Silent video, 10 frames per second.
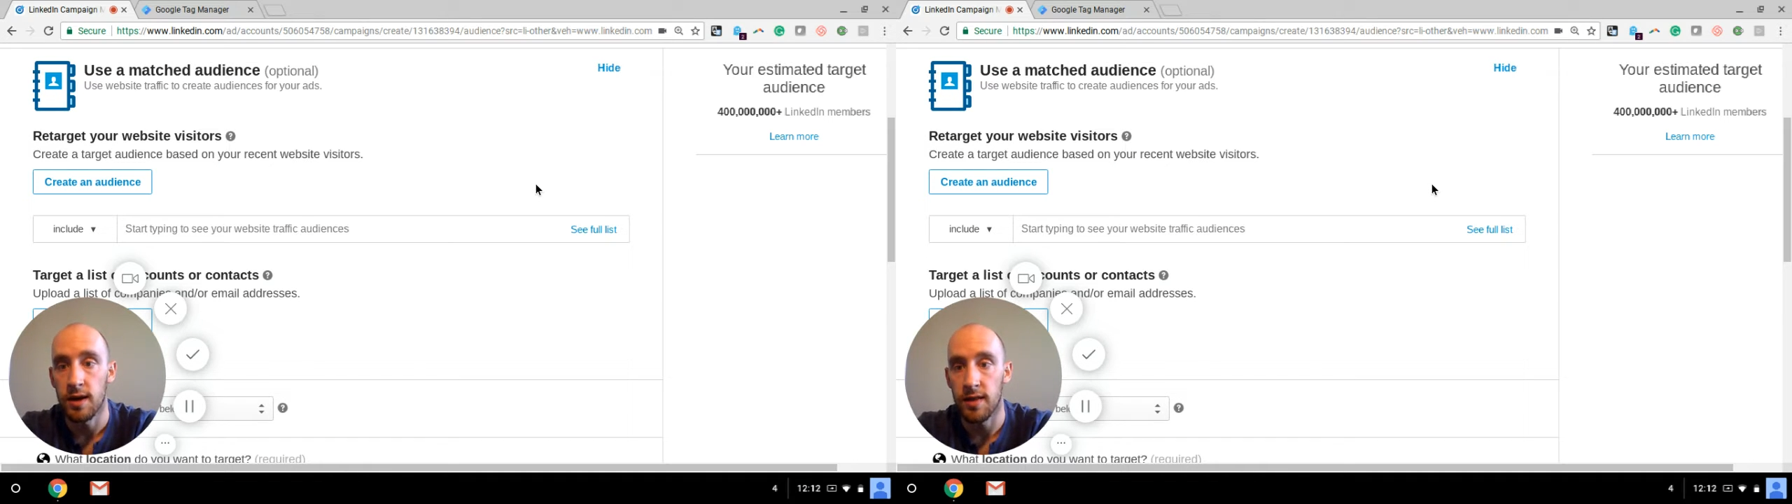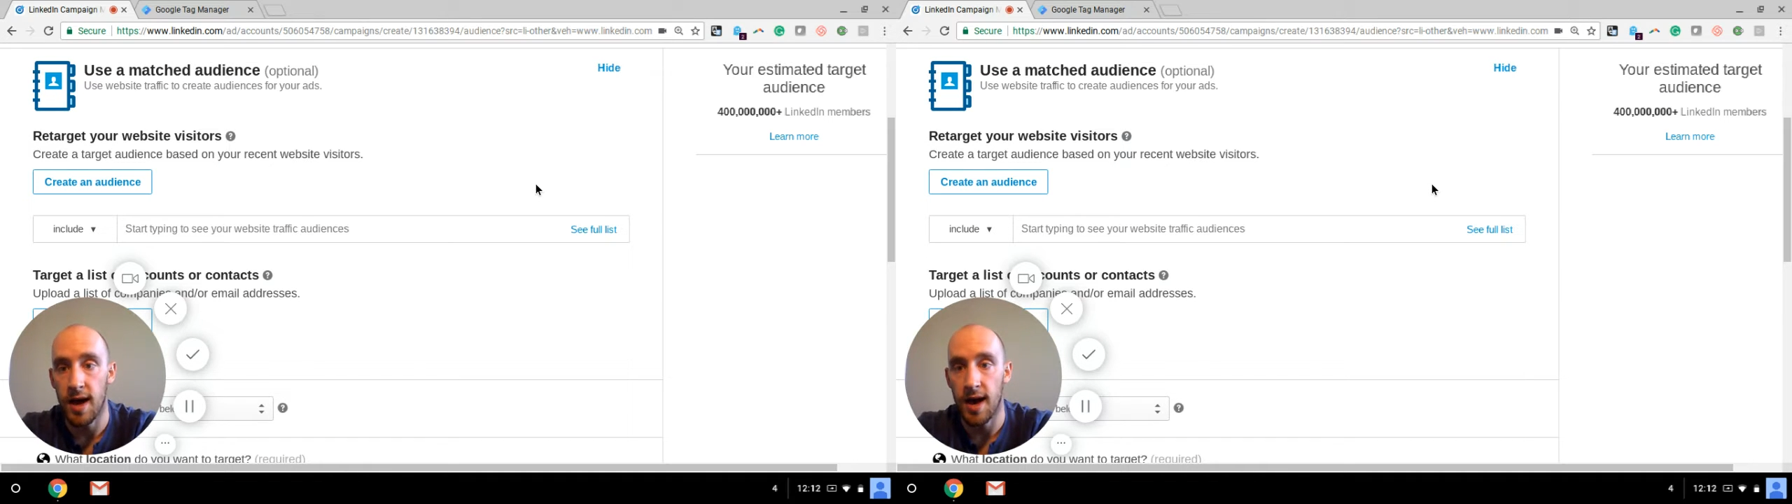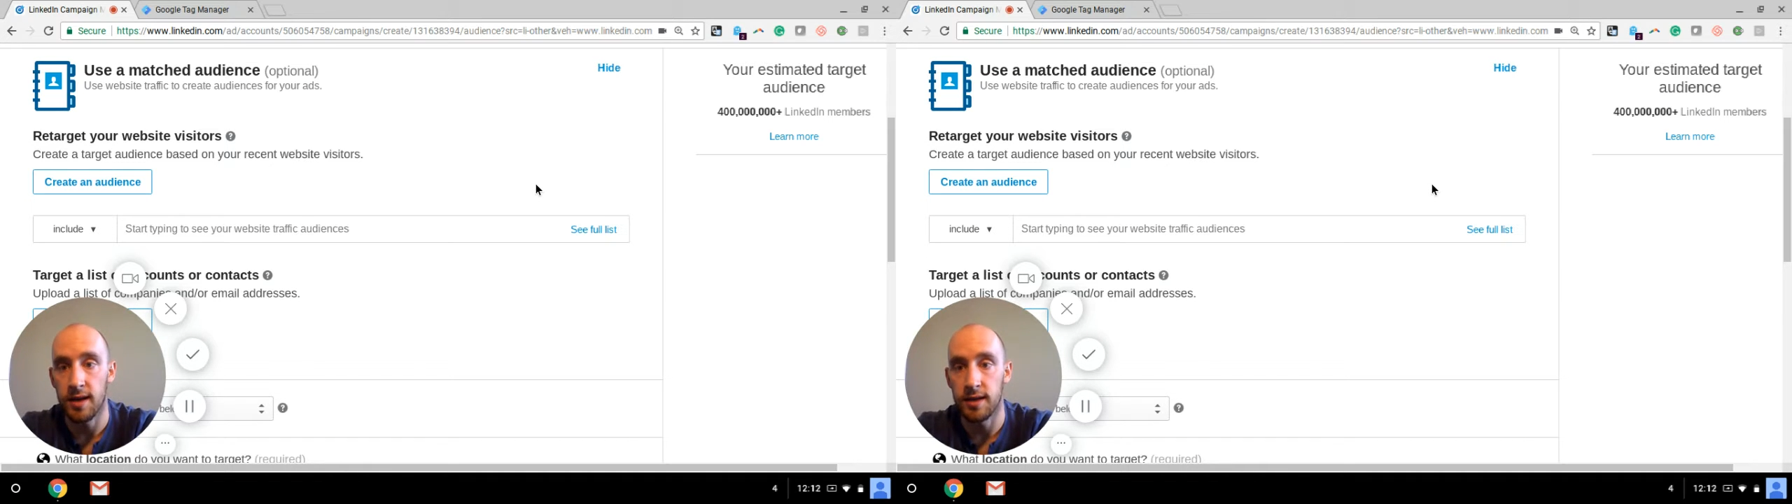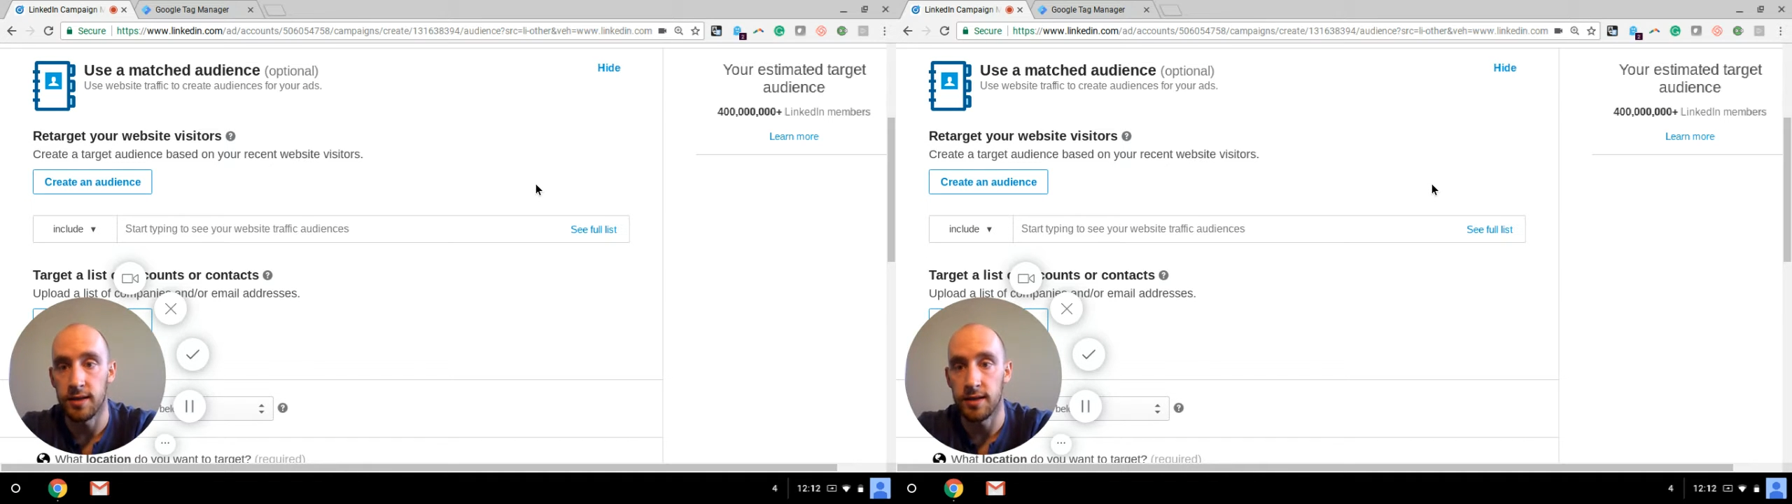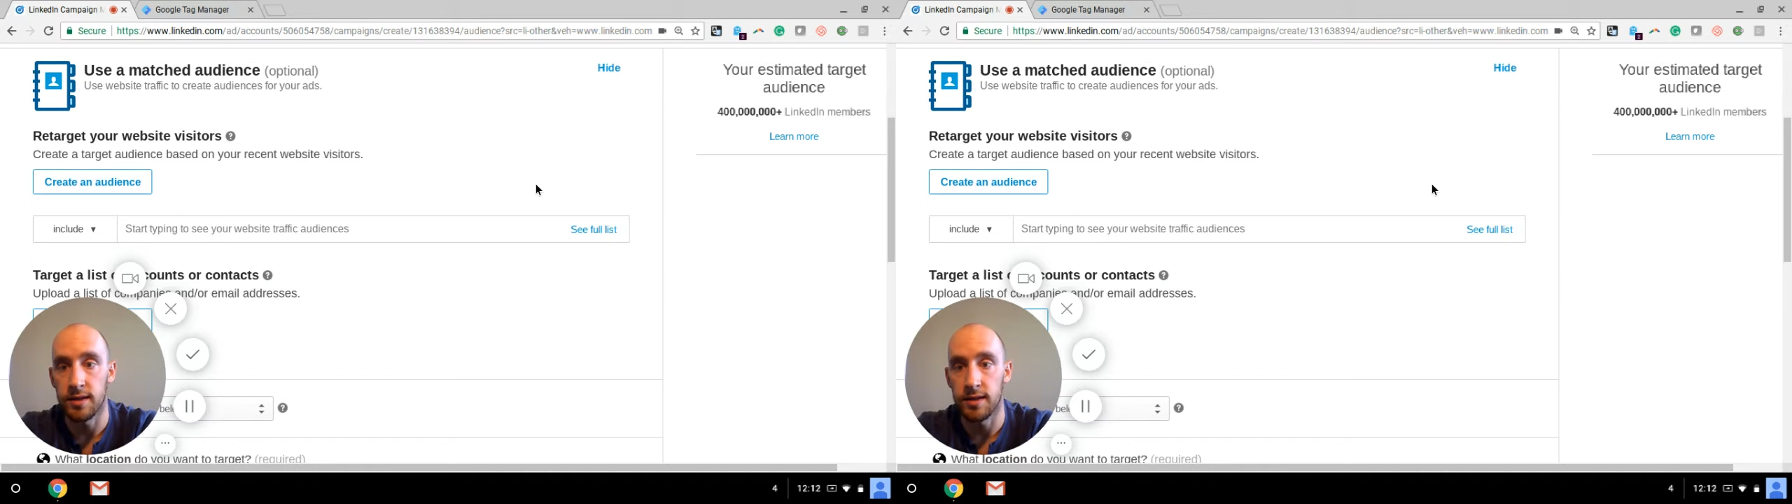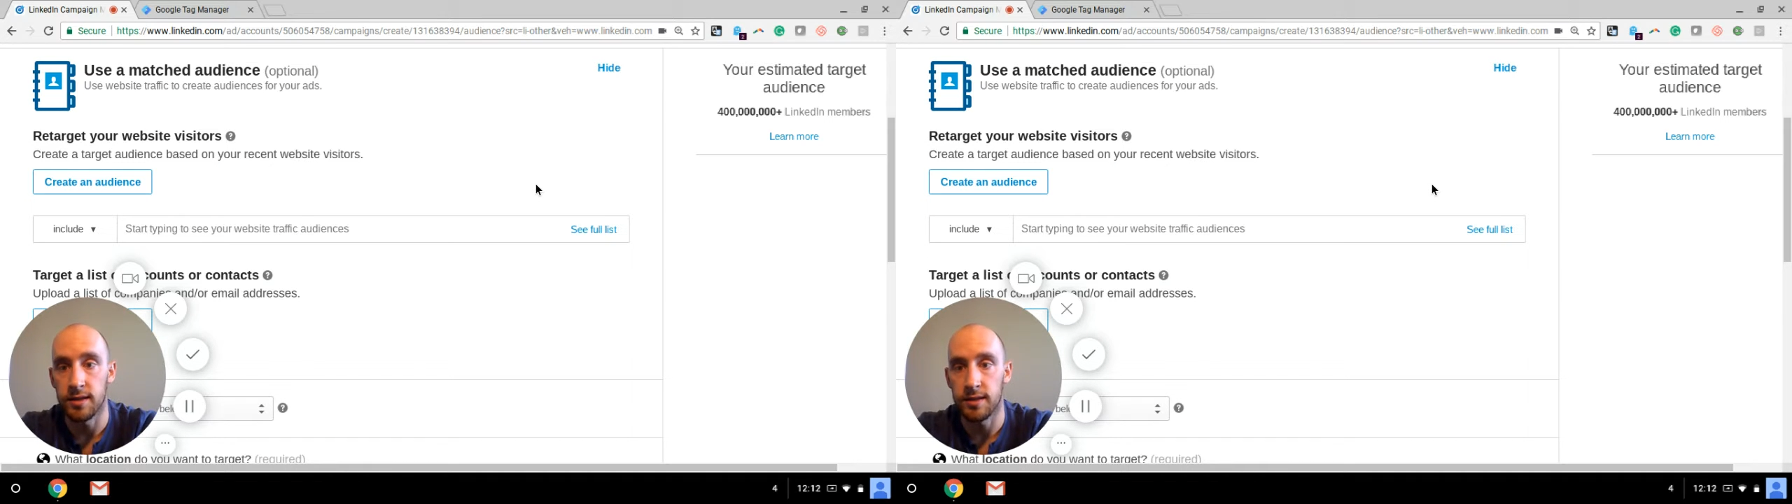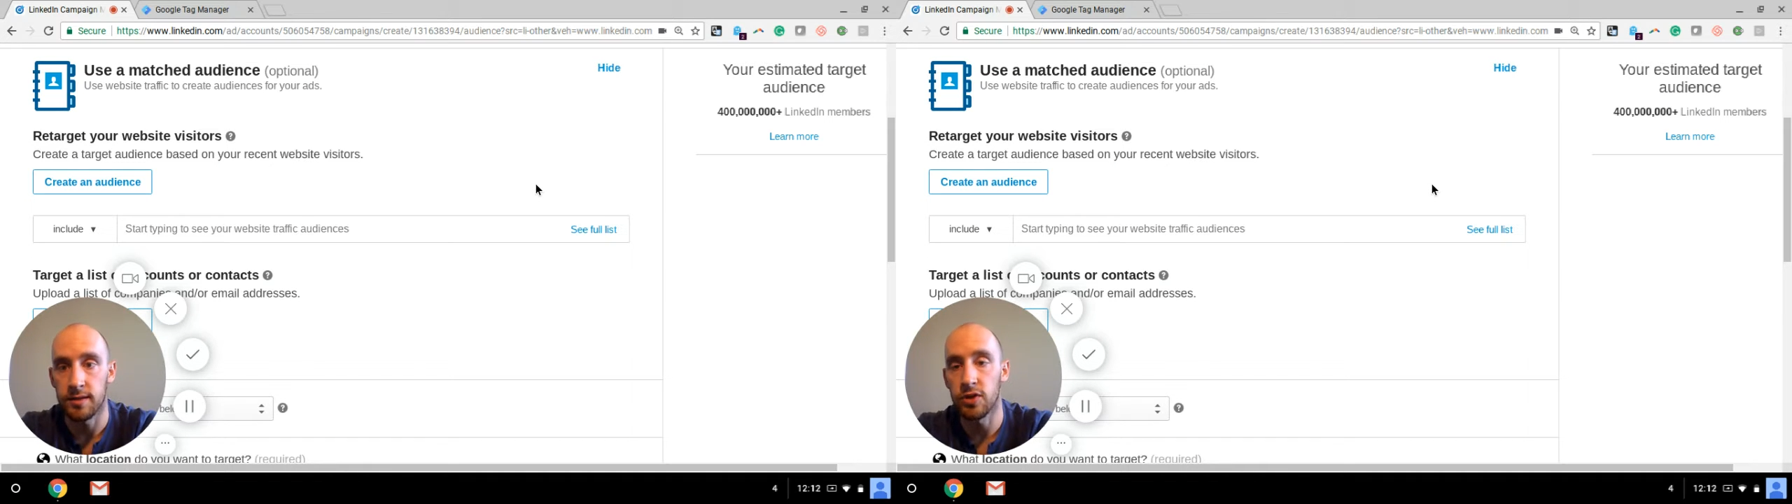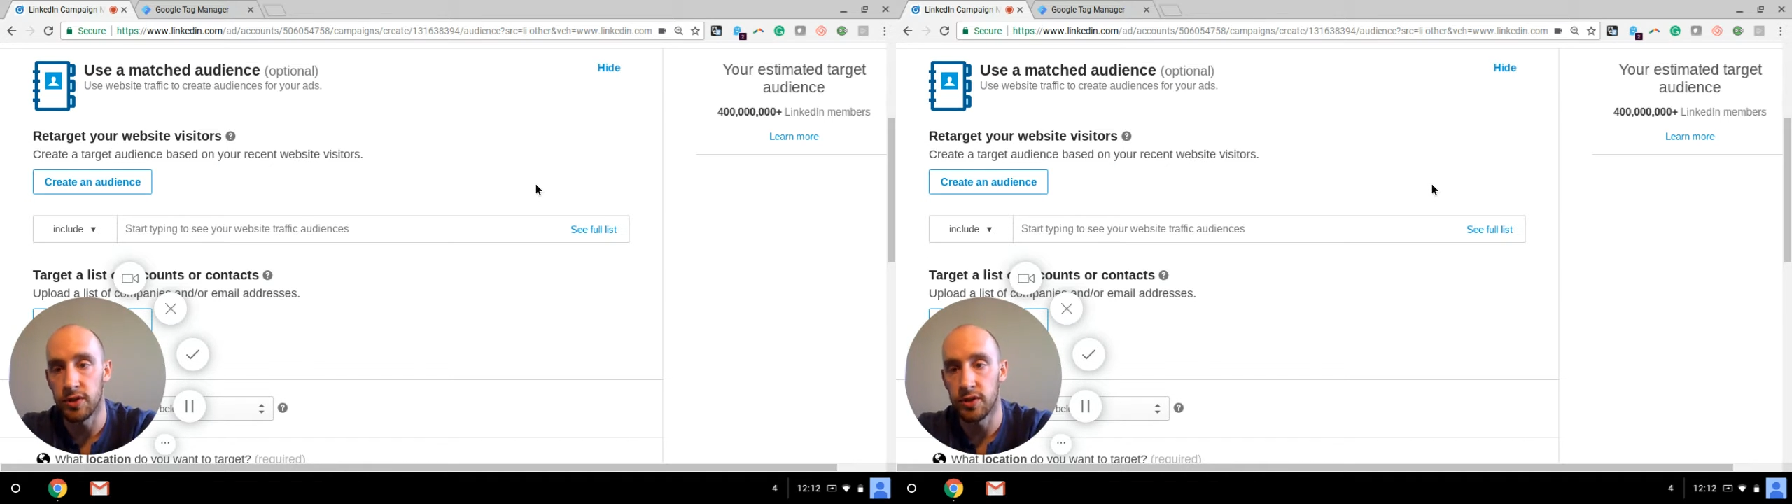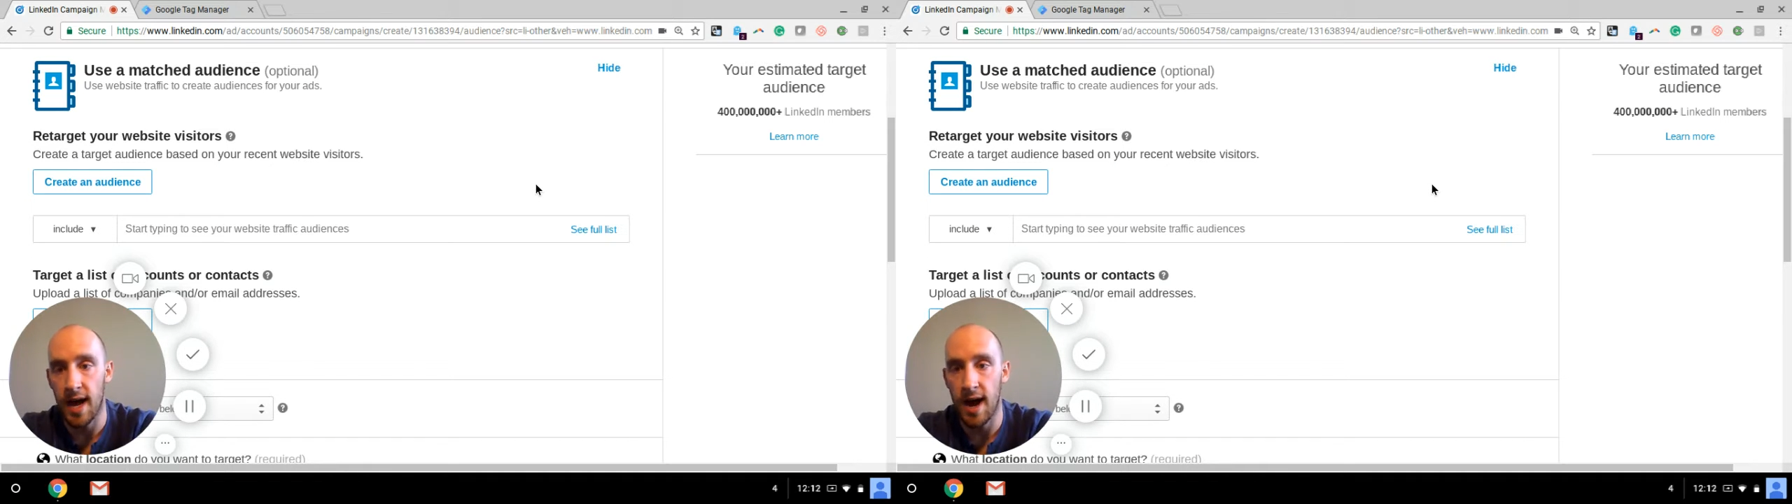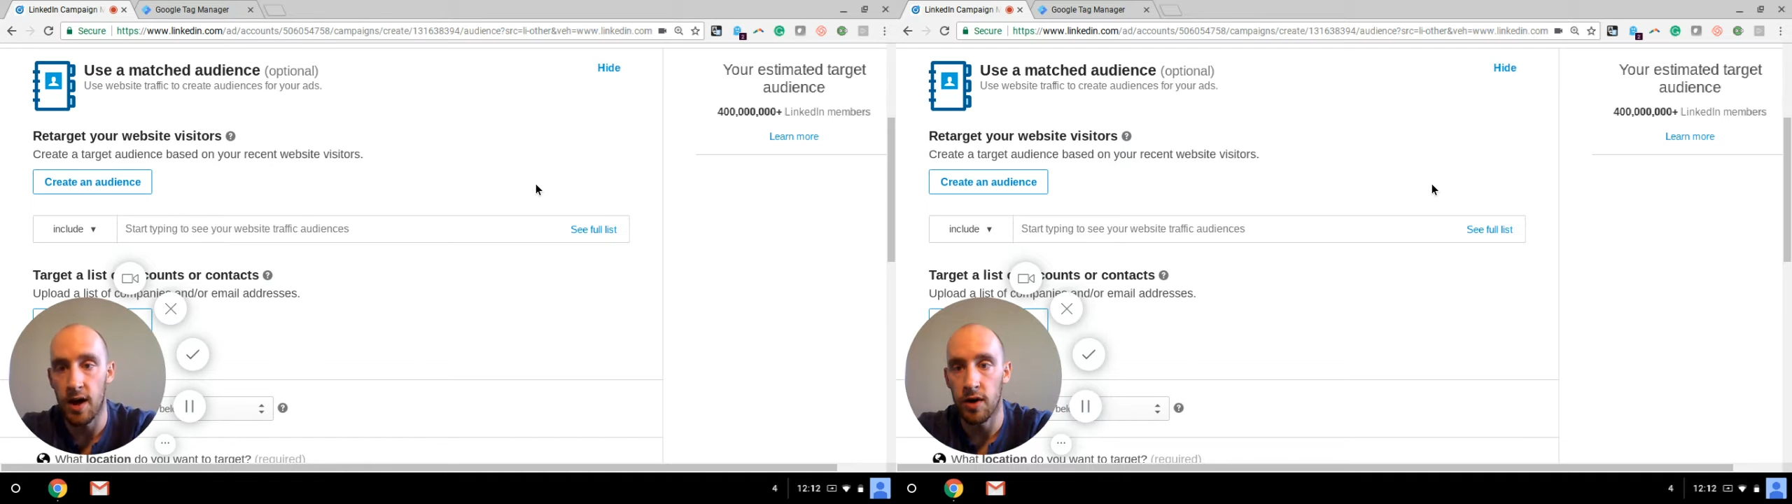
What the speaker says: that is filtered down